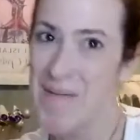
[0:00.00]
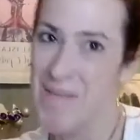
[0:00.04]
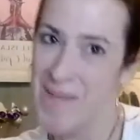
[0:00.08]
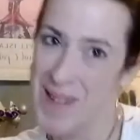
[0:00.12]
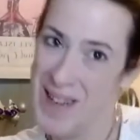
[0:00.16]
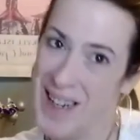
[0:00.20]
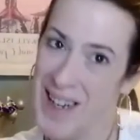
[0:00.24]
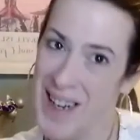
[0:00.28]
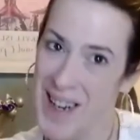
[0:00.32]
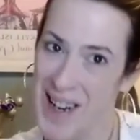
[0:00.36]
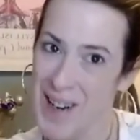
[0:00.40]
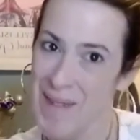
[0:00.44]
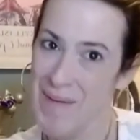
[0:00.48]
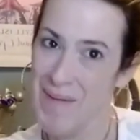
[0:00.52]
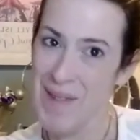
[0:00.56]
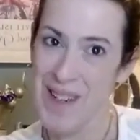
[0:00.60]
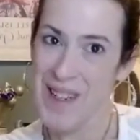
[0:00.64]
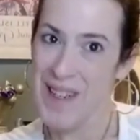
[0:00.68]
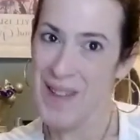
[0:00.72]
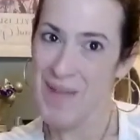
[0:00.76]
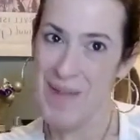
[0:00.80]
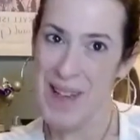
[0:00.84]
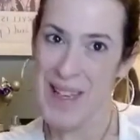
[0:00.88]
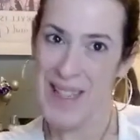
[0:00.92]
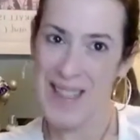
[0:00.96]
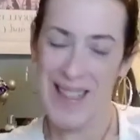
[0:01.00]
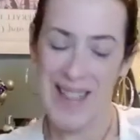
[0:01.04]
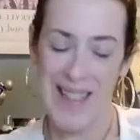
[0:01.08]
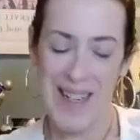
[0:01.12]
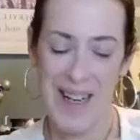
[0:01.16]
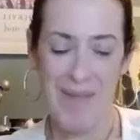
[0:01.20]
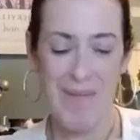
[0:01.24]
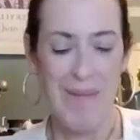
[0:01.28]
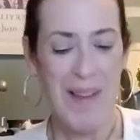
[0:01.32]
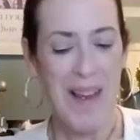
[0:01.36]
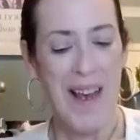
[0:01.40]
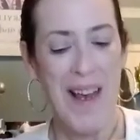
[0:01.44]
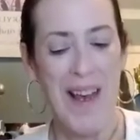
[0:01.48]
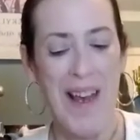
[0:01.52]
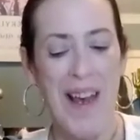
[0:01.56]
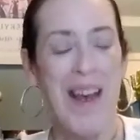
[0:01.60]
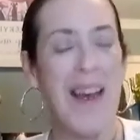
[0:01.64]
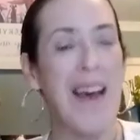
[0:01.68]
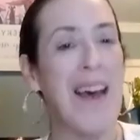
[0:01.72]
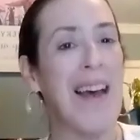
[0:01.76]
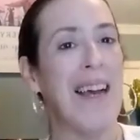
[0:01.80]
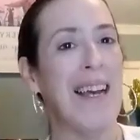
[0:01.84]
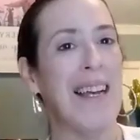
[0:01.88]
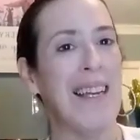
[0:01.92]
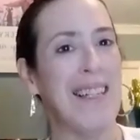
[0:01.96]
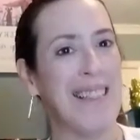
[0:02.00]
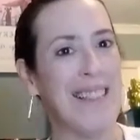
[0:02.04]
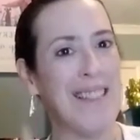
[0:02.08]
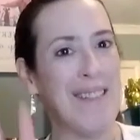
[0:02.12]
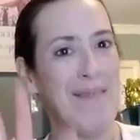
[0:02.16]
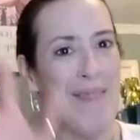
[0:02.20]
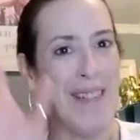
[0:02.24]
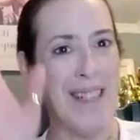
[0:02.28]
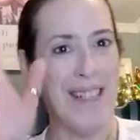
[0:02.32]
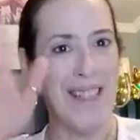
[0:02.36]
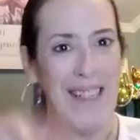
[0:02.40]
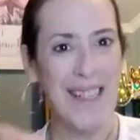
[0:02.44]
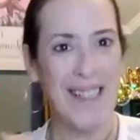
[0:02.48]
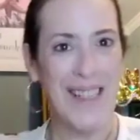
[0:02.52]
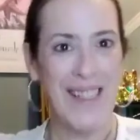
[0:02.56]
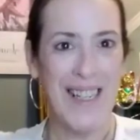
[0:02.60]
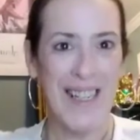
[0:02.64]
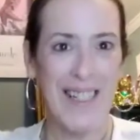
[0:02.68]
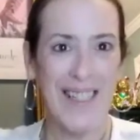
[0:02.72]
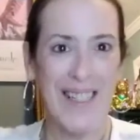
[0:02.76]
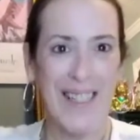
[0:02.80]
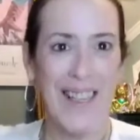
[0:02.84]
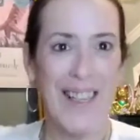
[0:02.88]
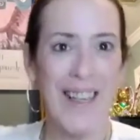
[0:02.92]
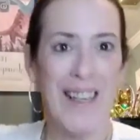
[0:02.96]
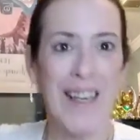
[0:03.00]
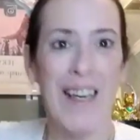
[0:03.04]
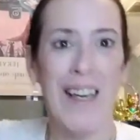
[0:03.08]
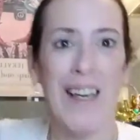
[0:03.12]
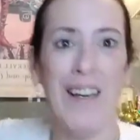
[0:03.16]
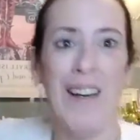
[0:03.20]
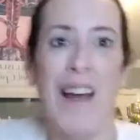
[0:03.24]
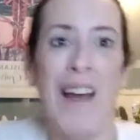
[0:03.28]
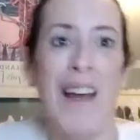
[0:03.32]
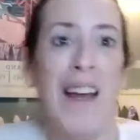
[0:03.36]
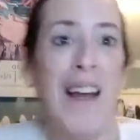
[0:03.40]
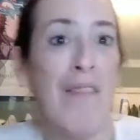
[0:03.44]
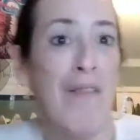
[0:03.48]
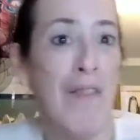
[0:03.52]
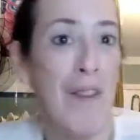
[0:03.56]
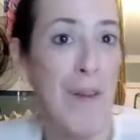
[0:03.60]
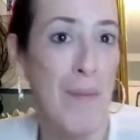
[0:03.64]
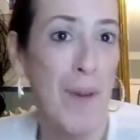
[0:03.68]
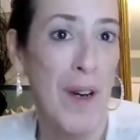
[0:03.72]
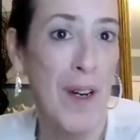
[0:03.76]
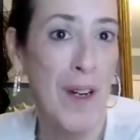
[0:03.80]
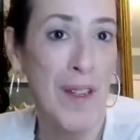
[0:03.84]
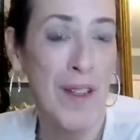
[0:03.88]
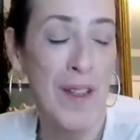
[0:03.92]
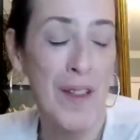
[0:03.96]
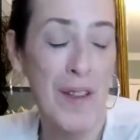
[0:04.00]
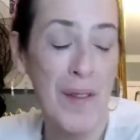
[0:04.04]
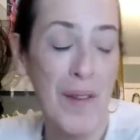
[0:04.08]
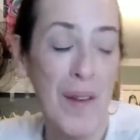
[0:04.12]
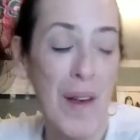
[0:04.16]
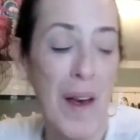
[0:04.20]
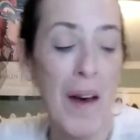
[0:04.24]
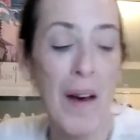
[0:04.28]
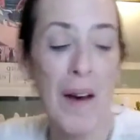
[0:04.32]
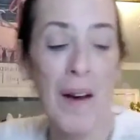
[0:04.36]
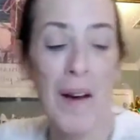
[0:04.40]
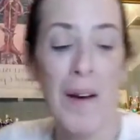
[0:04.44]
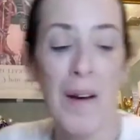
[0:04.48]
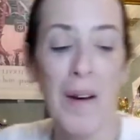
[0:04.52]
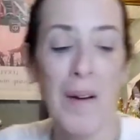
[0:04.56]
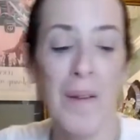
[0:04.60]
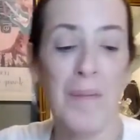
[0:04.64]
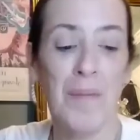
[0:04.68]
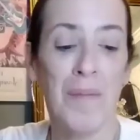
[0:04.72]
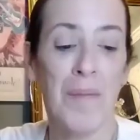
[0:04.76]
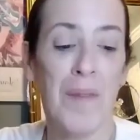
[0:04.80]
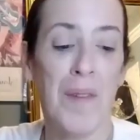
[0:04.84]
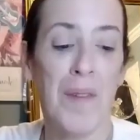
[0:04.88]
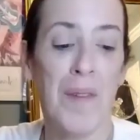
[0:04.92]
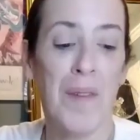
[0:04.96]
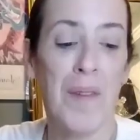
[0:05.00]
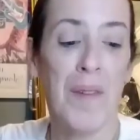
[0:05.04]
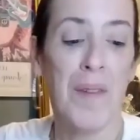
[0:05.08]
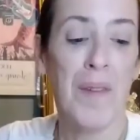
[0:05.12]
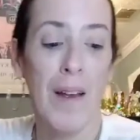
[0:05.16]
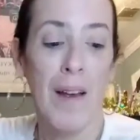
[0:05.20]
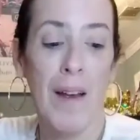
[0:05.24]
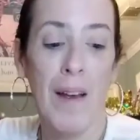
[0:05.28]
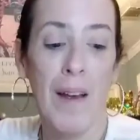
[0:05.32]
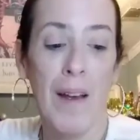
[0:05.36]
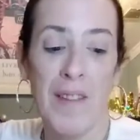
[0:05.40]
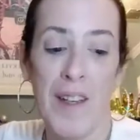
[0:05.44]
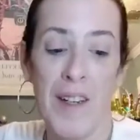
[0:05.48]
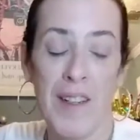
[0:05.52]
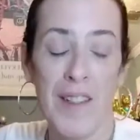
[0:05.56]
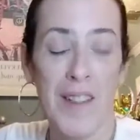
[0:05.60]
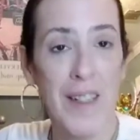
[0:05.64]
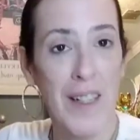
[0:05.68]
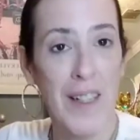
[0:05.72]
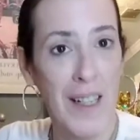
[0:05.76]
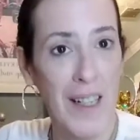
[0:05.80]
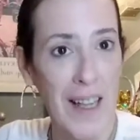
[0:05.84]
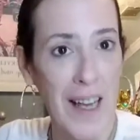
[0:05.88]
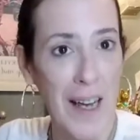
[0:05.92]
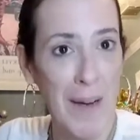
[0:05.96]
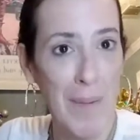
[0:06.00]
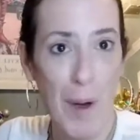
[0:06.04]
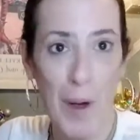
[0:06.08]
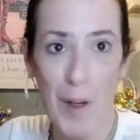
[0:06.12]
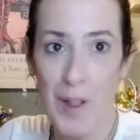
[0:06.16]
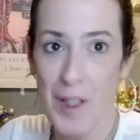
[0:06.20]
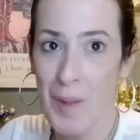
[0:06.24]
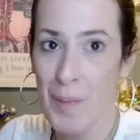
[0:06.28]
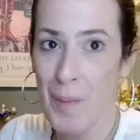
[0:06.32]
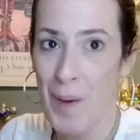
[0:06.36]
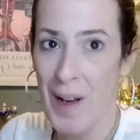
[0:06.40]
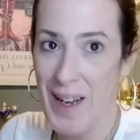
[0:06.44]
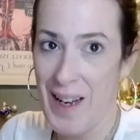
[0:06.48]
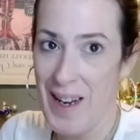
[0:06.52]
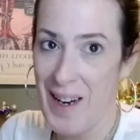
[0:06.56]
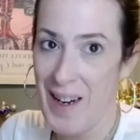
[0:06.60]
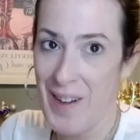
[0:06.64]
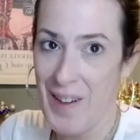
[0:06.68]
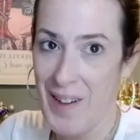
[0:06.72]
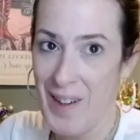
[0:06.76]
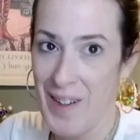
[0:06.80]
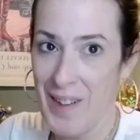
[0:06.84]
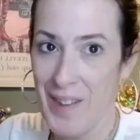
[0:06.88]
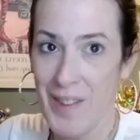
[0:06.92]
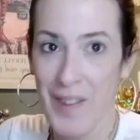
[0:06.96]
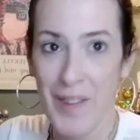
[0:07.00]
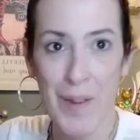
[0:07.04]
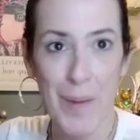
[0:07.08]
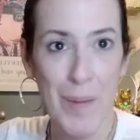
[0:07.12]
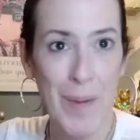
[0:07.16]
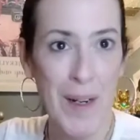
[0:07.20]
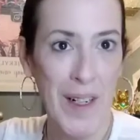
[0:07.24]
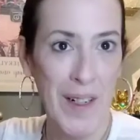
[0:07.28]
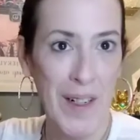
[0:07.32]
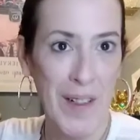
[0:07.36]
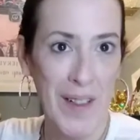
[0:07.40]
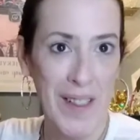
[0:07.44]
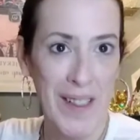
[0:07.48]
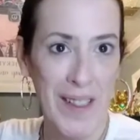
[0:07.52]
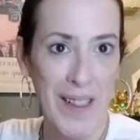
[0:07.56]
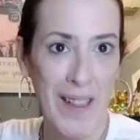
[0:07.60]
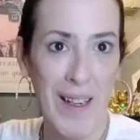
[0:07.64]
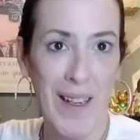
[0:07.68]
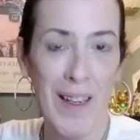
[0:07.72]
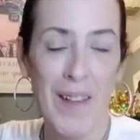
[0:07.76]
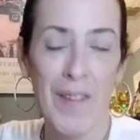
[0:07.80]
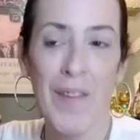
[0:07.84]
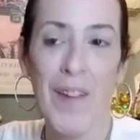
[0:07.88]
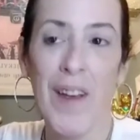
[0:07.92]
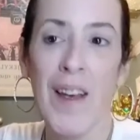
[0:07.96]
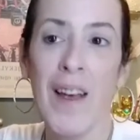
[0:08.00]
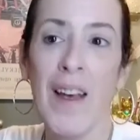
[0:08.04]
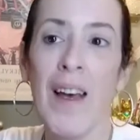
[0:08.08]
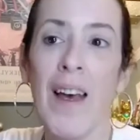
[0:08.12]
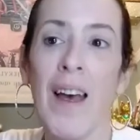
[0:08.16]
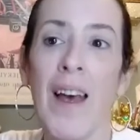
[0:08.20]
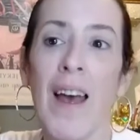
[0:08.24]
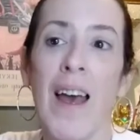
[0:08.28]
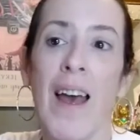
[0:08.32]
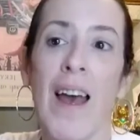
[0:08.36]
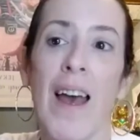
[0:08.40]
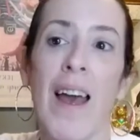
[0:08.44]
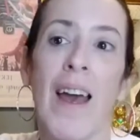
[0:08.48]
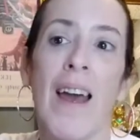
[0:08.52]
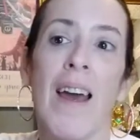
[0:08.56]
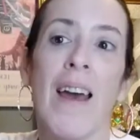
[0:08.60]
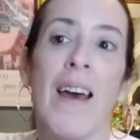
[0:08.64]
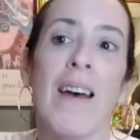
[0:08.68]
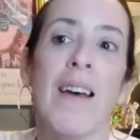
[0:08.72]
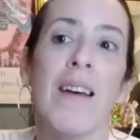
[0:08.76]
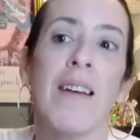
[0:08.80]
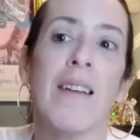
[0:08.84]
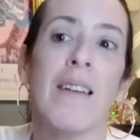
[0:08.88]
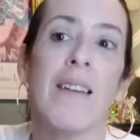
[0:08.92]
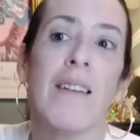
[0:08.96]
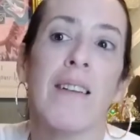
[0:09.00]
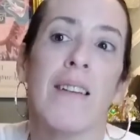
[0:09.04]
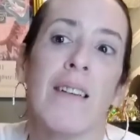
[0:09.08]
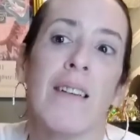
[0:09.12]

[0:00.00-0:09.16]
my camera's messing up. It's me, just Jessica, and every month there's a collab hosted by Ariel from Aries Life, and